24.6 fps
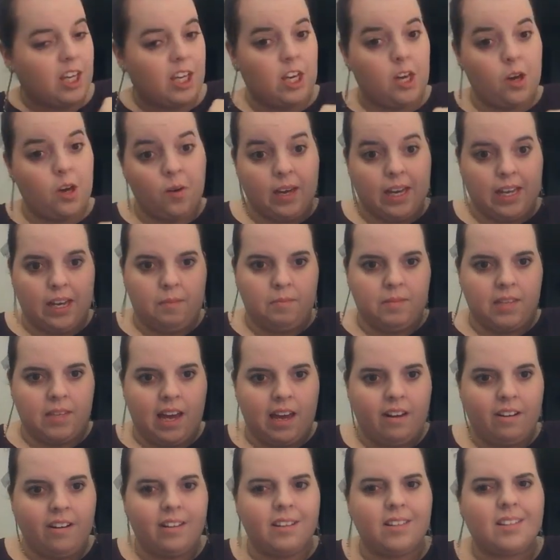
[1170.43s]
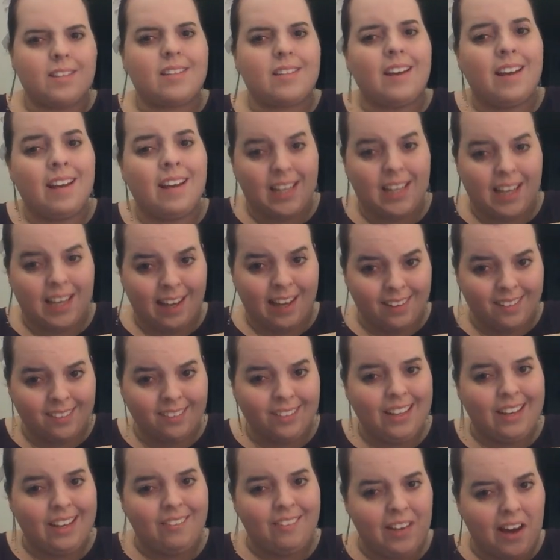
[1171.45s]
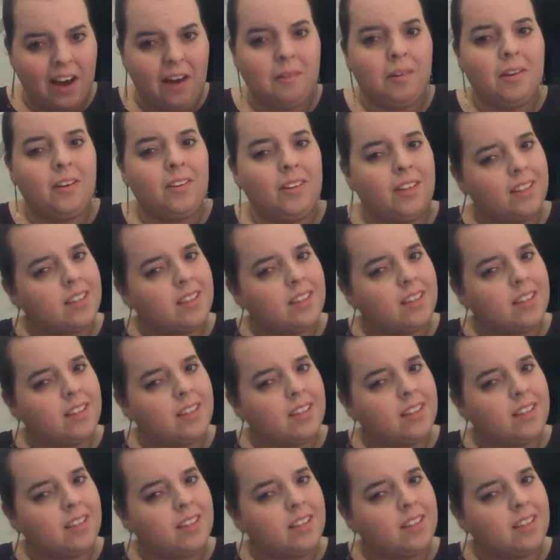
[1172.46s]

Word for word: Go Get 'em Tigers. I kind of love that one.